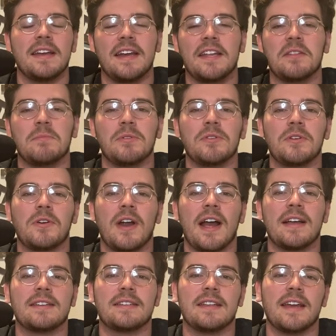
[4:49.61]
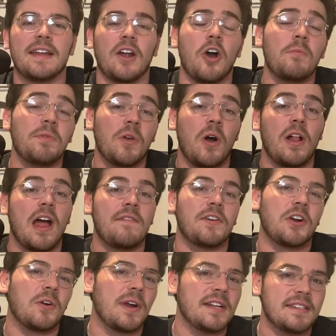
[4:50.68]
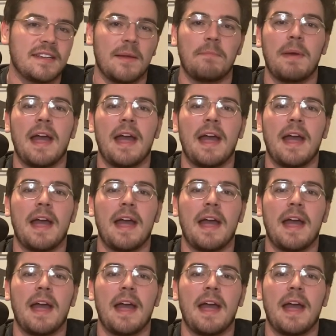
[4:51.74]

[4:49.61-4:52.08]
in the Bluegrass State. I hope you all have a great St.